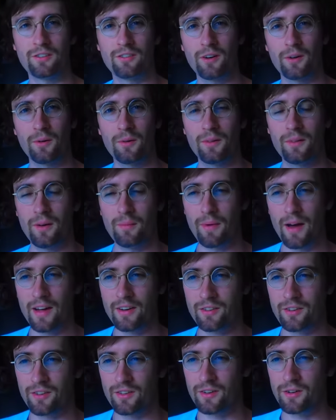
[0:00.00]
So
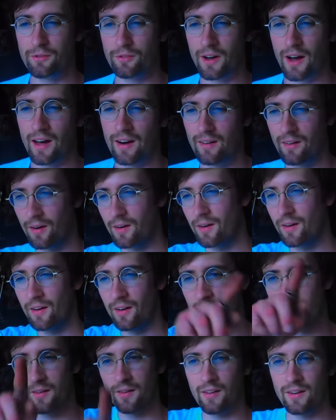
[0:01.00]
imagine you've got a,
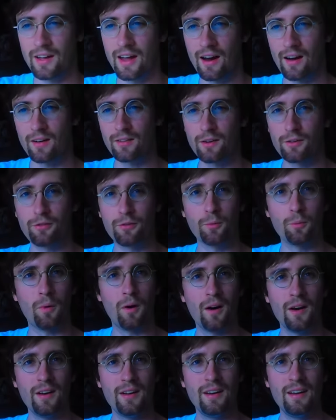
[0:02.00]
a, a character for
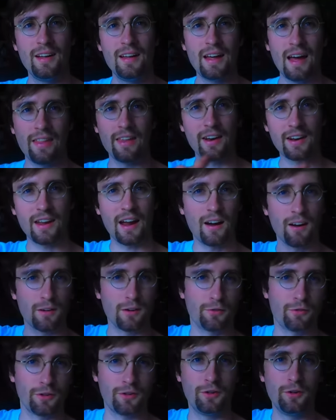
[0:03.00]
one, and then a
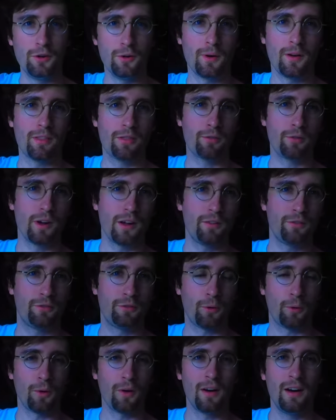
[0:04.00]
character for two, and three, and
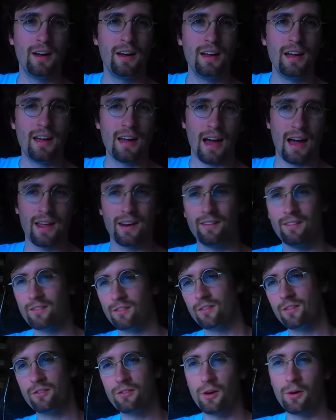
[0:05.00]
four, and
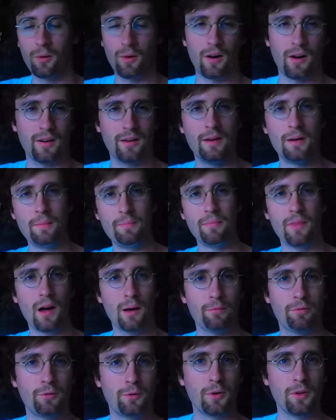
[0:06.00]
so on
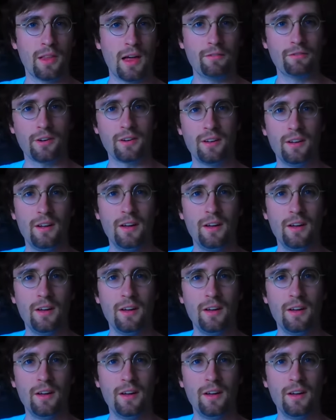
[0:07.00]
up through eleven.